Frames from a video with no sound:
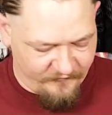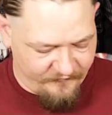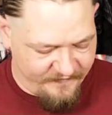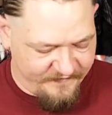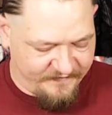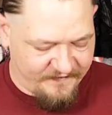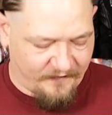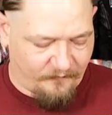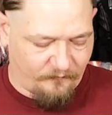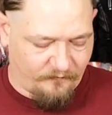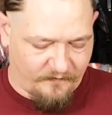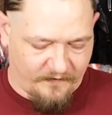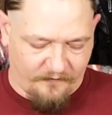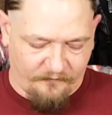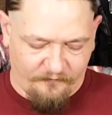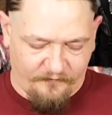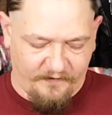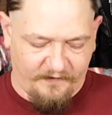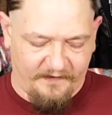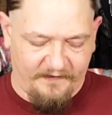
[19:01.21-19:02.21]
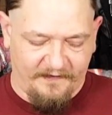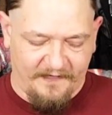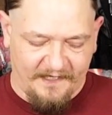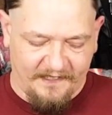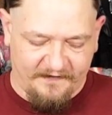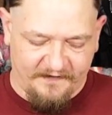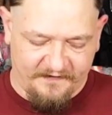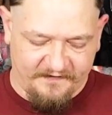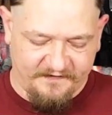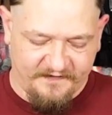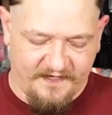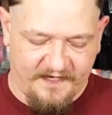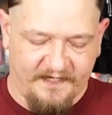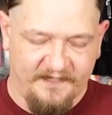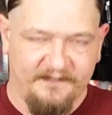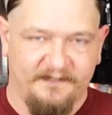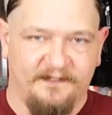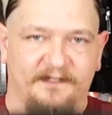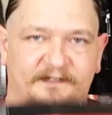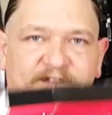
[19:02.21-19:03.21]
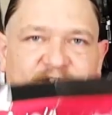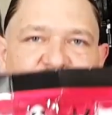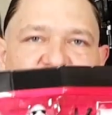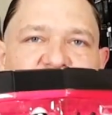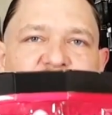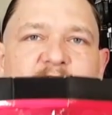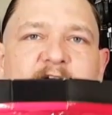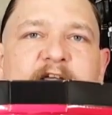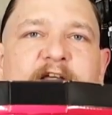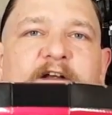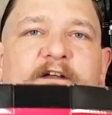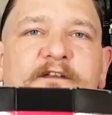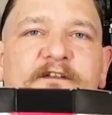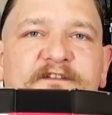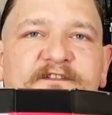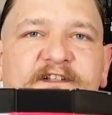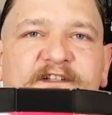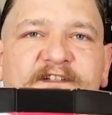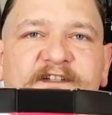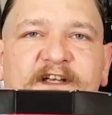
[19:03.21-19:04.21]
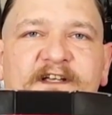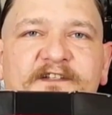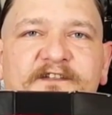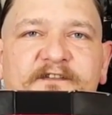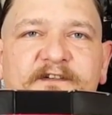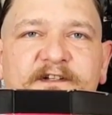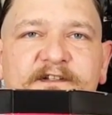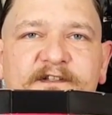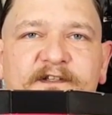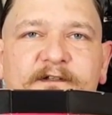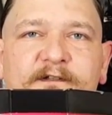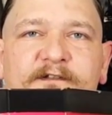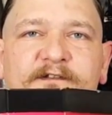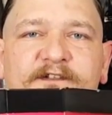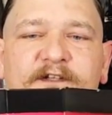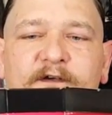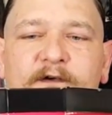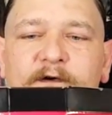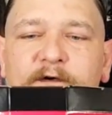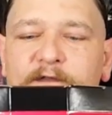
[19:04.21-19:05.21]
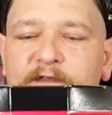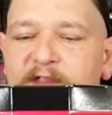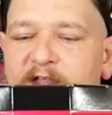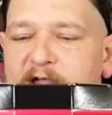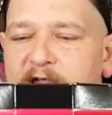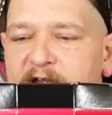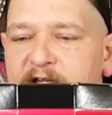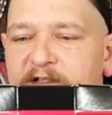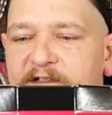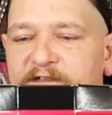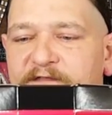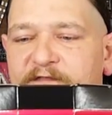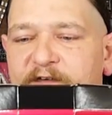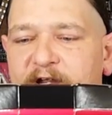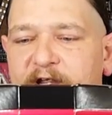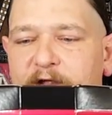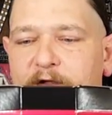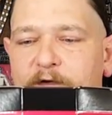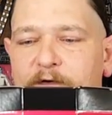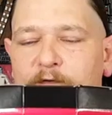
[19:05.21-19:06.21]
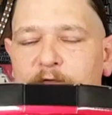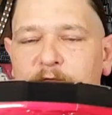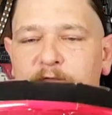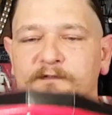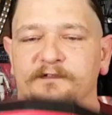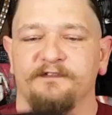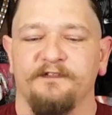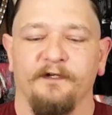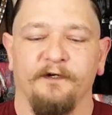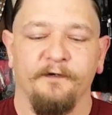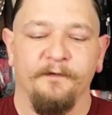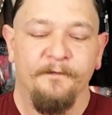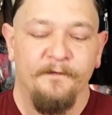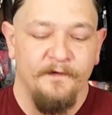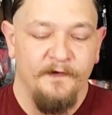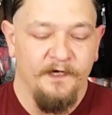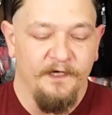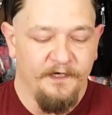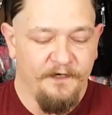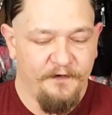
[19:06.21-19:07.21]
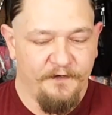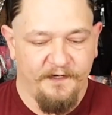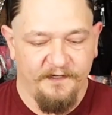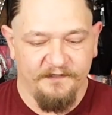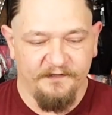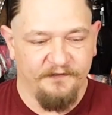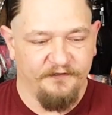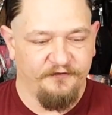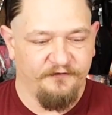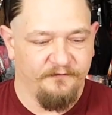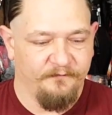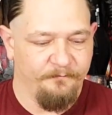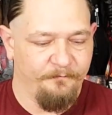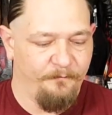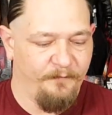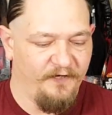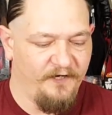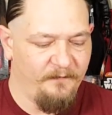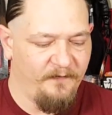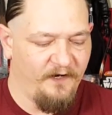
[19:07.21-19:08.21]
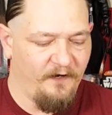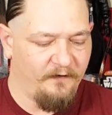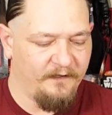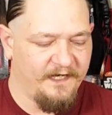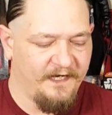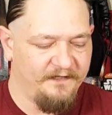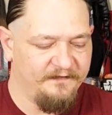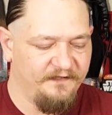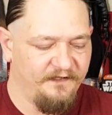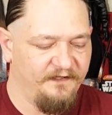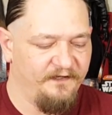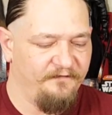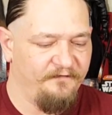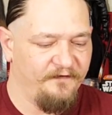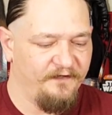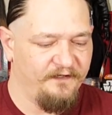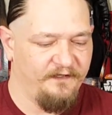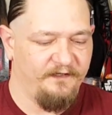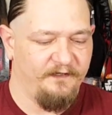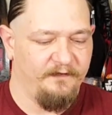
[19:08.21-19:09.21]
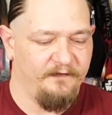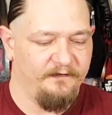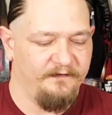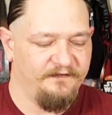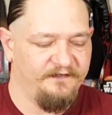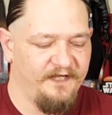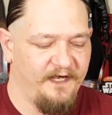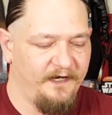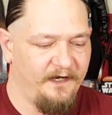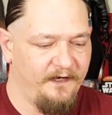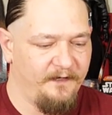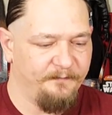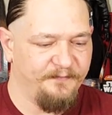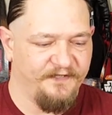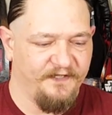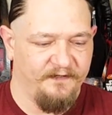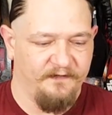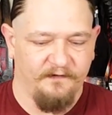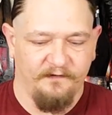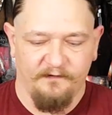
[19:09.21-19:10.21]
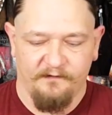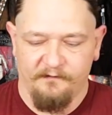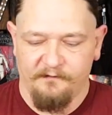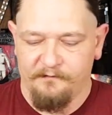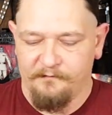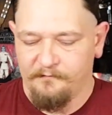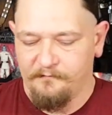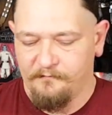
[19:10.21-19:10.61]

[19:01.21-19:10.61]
of the reasons I really like this thing is because look at all those accessories. So that is freaking cool. So you can put them in all kinds of different setups, and